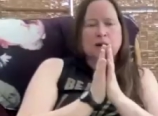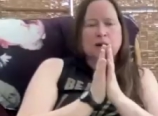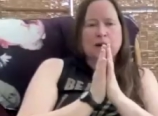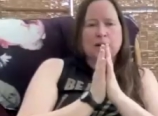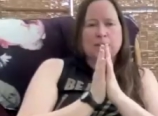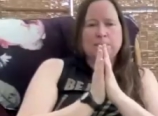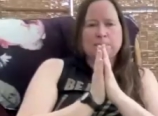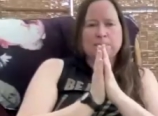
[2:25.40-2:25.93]

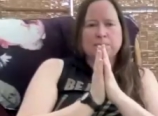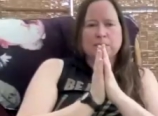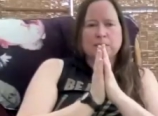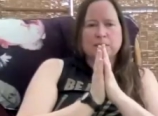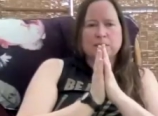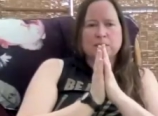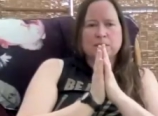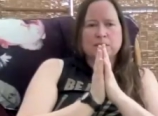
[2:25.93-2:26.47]
um,
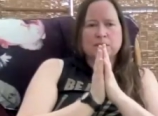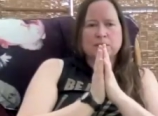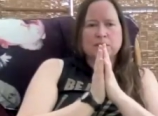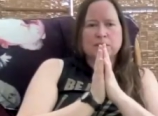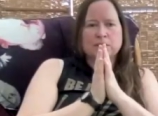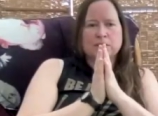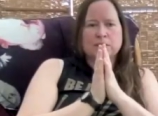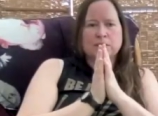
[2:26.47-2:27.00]

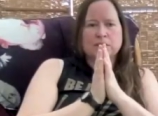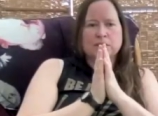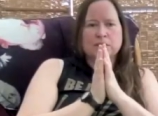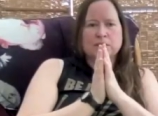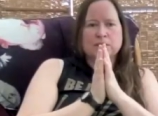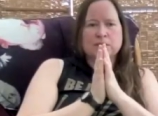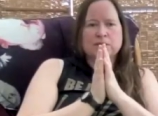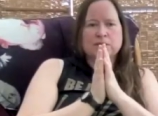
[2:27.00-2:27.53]

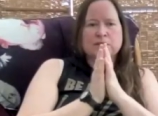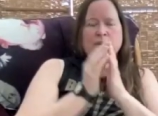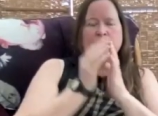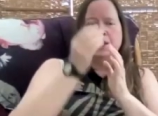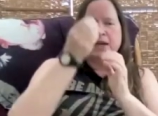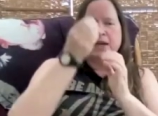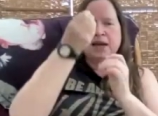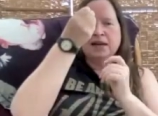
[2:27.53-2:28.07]
so
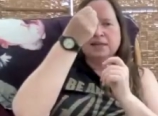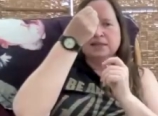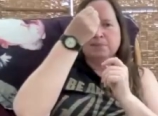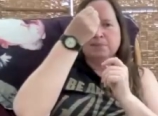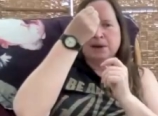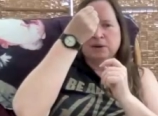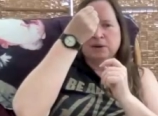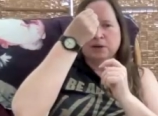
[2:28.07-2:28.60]
again, it's
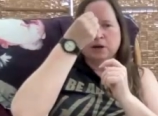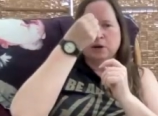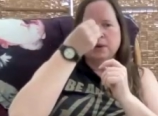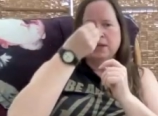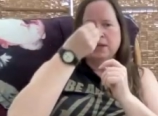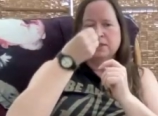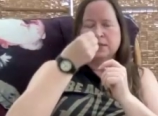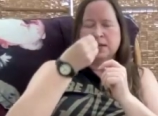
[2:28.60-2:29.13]
about
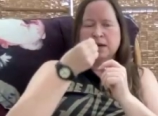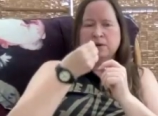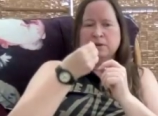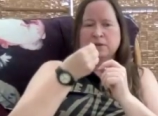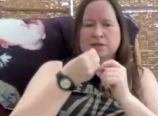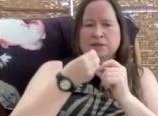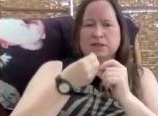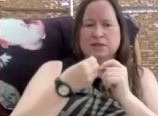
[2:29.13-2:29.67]
going
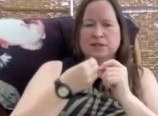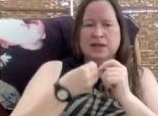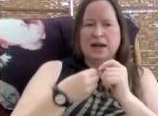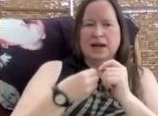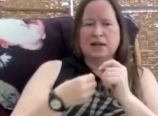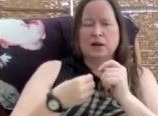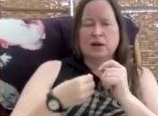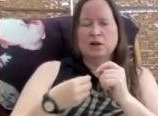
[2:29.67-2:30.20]
down into
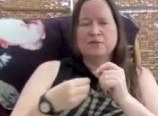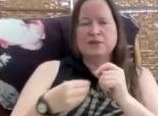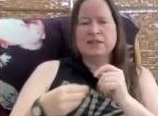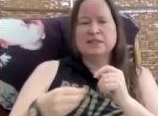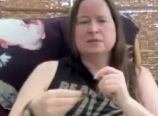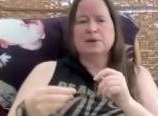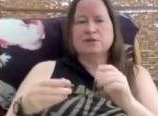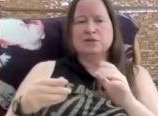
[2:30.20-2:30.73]
that, and a lot of it
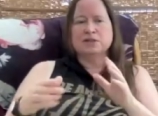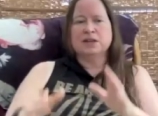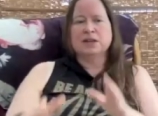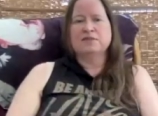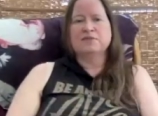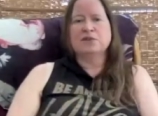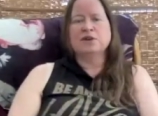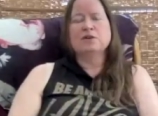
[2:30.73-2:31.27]
is about just
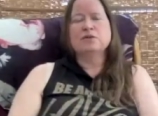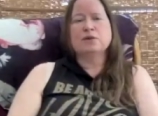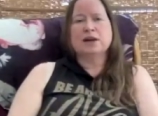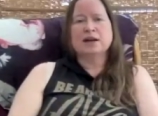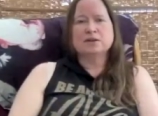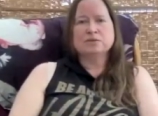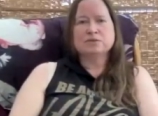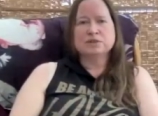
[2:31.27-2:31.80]
getting very
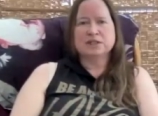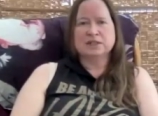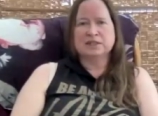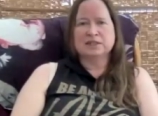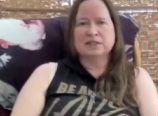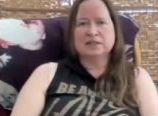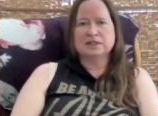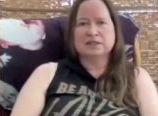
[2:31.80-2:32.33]

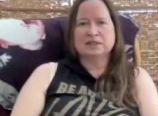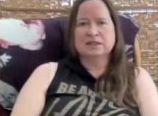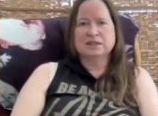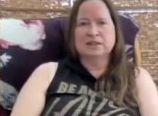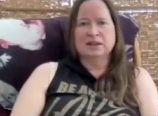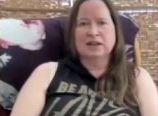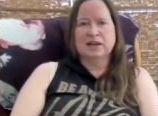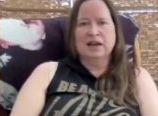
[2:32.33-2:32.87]
grounded,
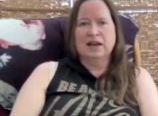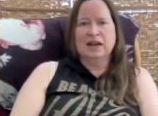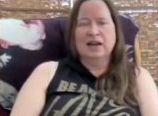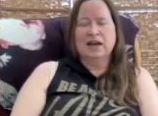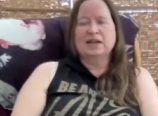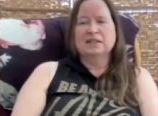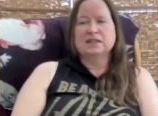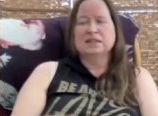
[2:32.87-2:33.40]

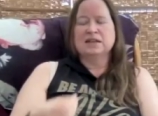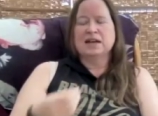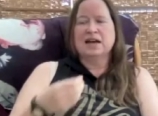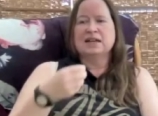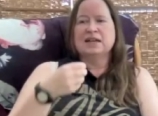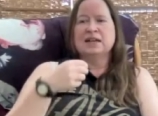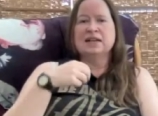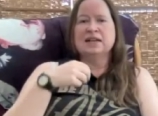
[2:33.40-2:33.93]
and
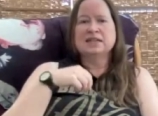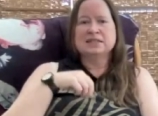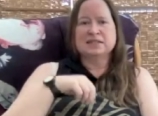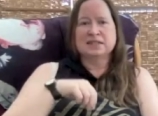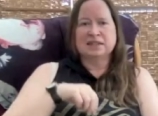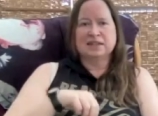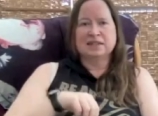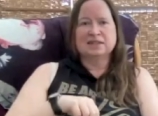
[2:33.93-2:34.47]
and
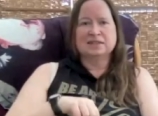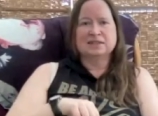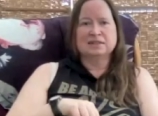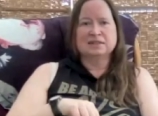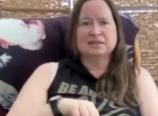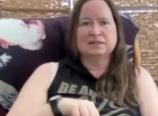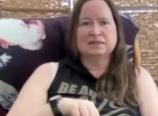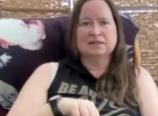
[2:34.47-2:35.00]
listening,
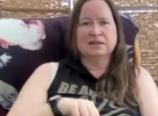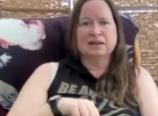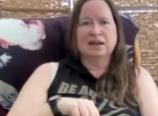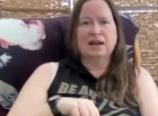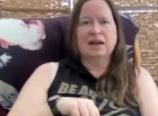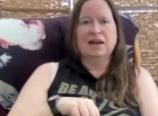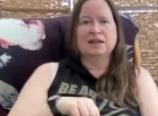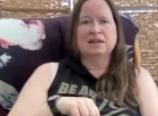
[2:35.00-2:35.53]

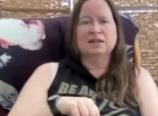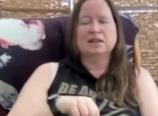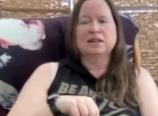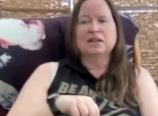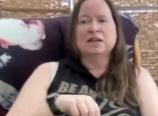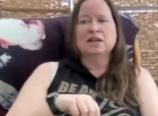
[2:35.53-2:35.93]
and